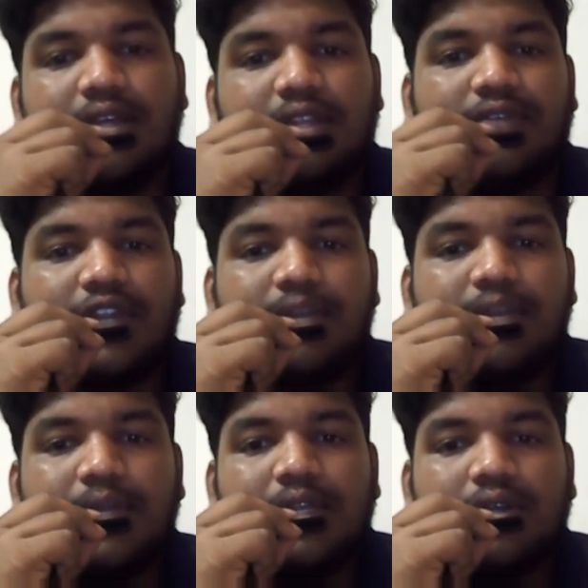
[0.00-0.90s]
The
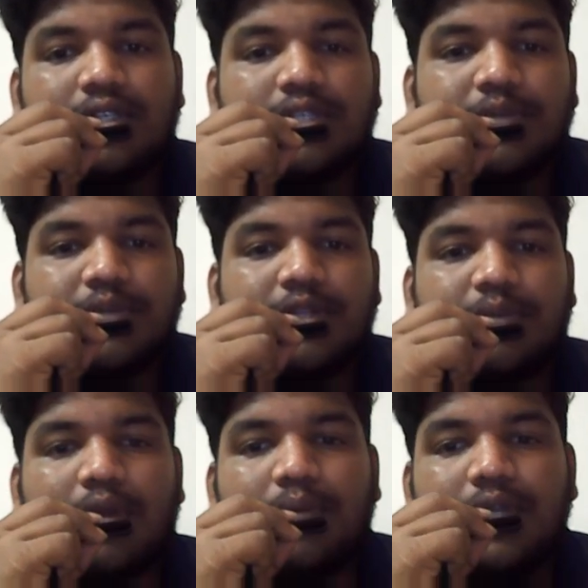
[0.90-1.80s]
fundamental concept in the
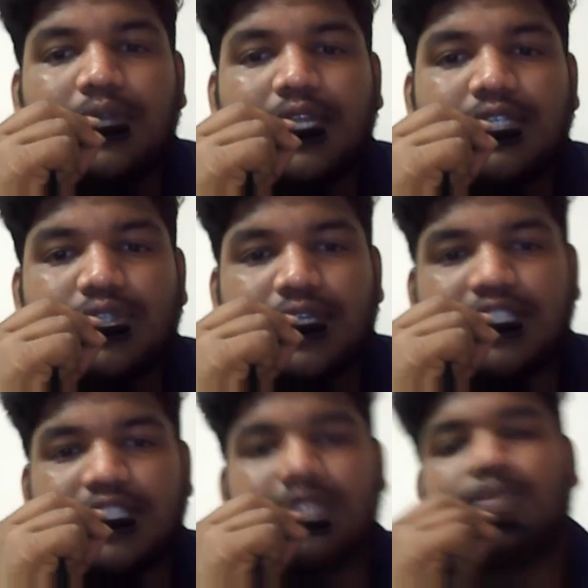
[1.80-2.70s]
probability and
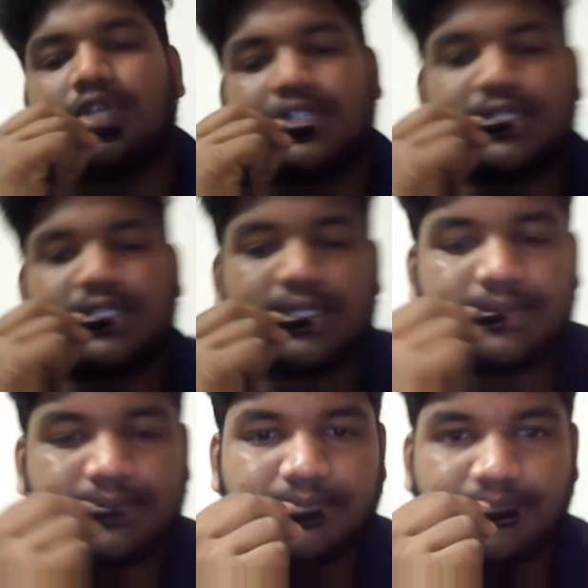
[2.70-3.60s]
stochastic process.